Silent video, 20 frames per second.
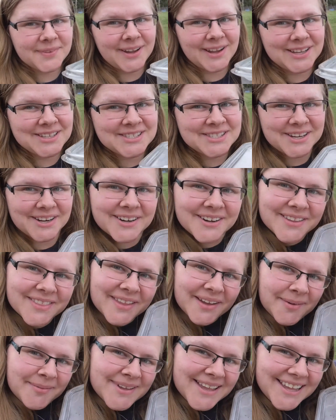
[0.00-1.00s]
I started
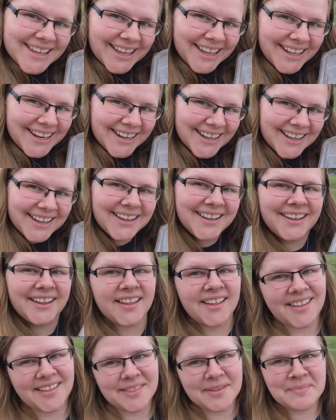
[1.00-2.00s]
them in
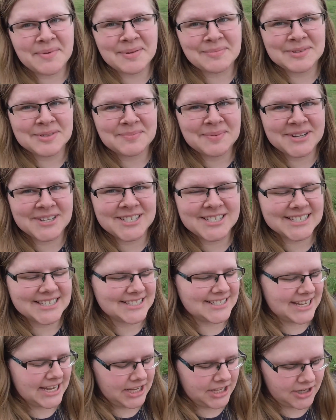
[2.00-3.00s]
the baby spinach
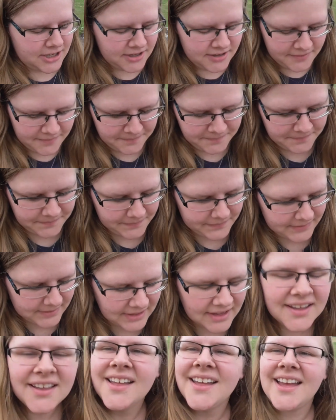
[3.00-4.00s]
container,
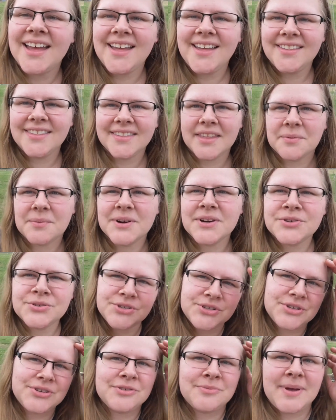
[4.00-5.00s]
and they weren't
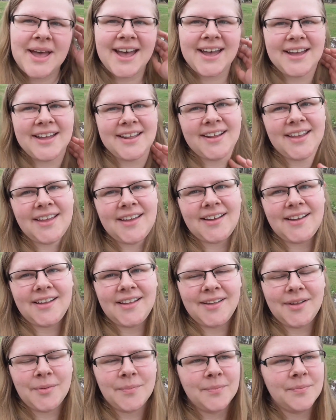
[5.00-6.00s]
too bad.
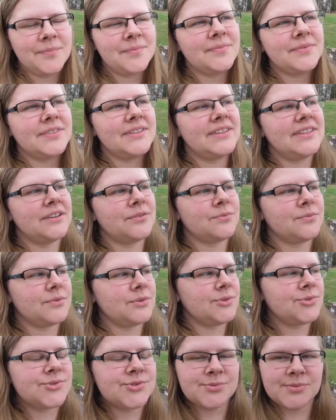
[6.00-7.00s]
The
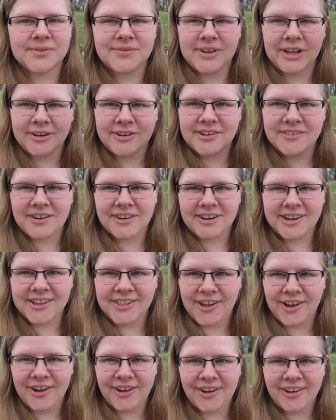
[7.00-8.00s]
roots were very, very
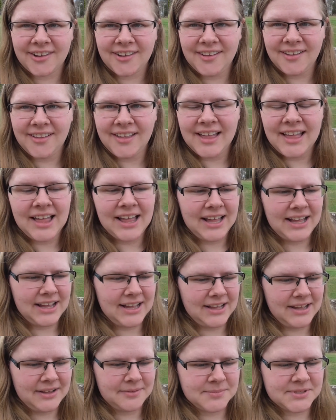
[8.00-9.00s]
long.
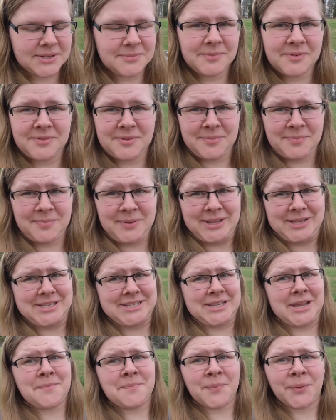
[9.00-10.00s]
Some of them I
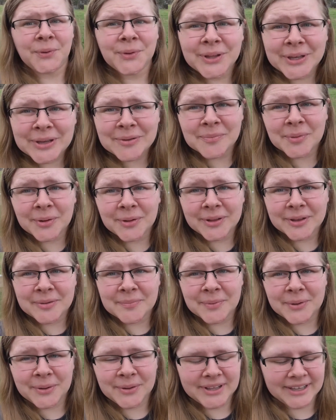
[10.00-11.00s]
just kept pulling and pulling
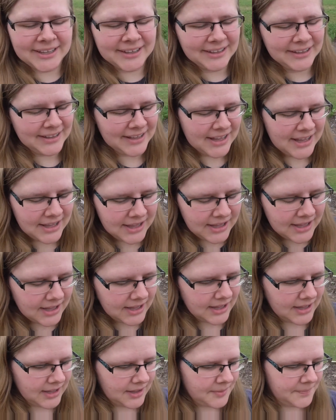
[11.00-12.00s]
and pulling.
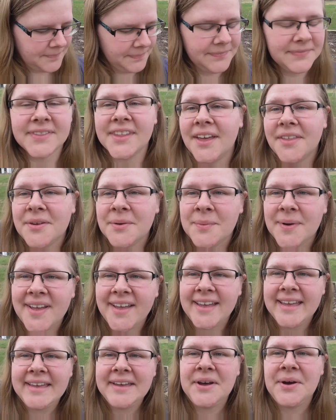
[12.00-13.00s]
The other
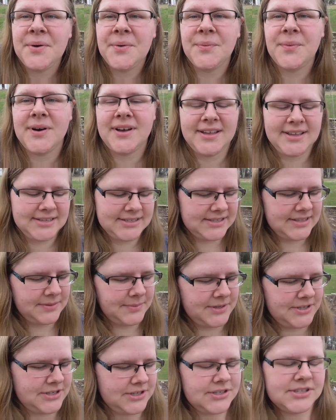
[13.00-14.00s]
way was the
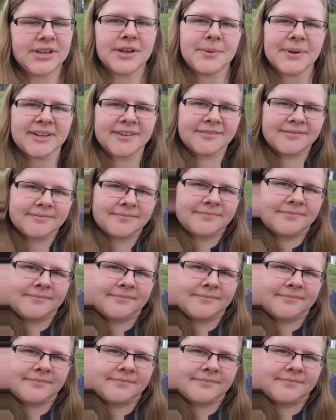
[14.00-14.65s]
winter sowing.